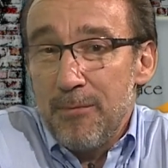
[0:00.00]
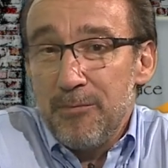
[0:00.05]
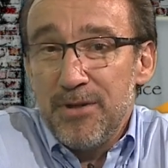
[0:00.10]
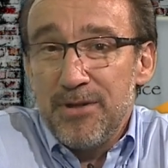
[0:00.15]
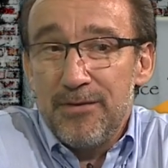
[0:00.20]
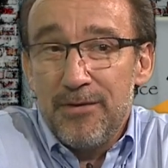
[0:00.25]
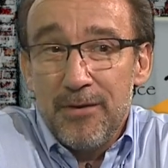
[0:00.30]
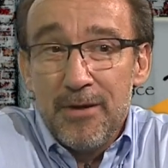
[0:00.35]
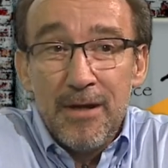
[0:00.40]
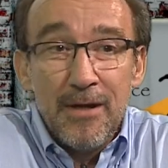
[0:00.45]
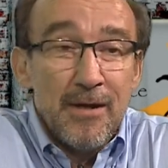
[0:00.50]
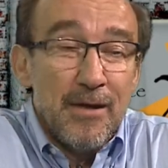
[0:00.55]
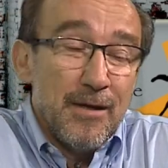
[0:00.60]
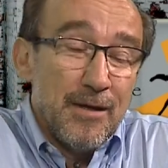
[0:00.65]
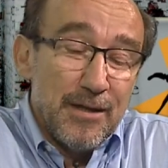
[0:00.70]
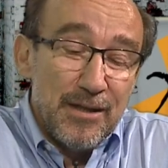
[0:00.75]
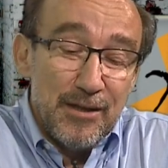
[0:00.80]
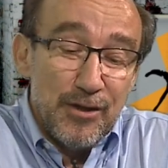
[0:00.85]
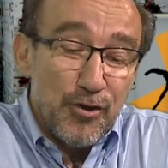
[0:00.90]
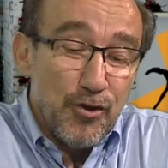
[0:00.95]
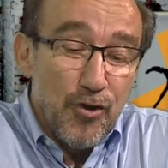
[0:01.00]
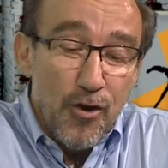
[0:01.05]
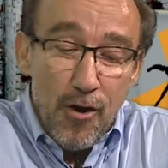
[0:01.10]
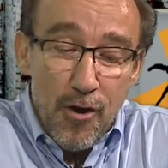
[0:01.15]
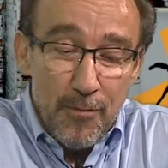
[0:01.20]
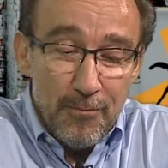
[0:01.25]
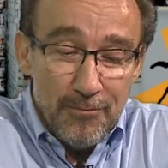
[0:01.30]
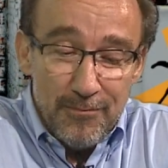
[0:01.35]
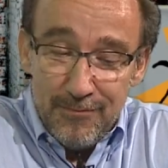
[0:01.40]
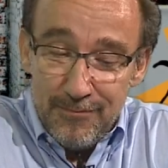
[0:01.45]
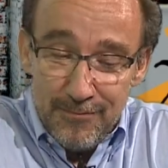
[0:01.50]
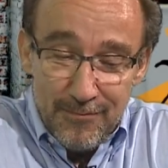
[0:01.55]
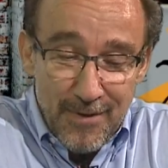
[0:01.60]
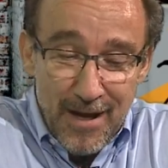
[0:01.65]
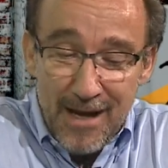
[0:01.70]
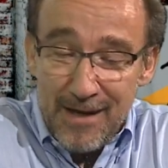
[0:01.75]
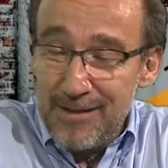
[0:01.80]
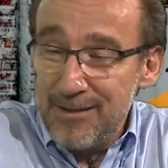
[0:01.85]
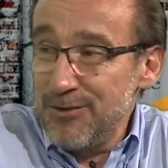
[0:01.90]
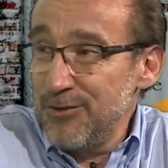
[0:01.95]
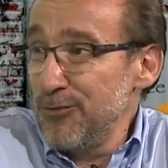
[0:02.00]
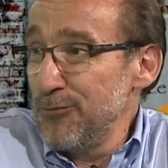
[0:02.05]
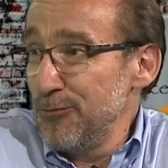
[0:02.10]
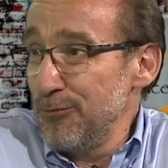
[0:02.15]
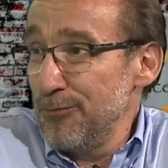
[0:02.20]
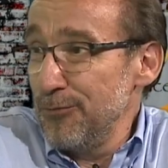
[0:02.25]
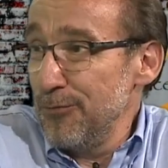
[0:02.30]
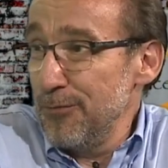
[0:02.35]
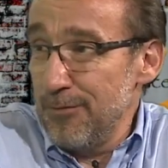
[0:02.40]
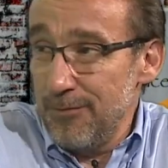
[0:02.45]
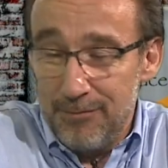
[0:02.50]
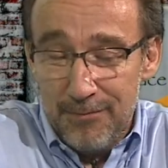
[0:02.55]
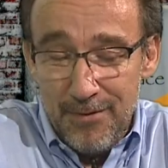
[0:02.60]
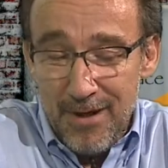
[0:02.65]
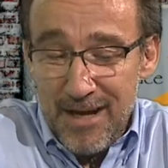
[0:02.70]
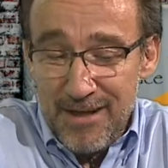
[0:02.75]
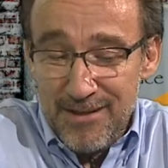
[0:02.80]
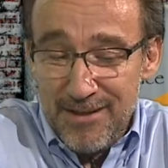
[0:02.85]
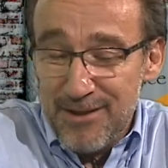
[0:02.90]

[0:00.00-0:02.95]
I mean, the income, access to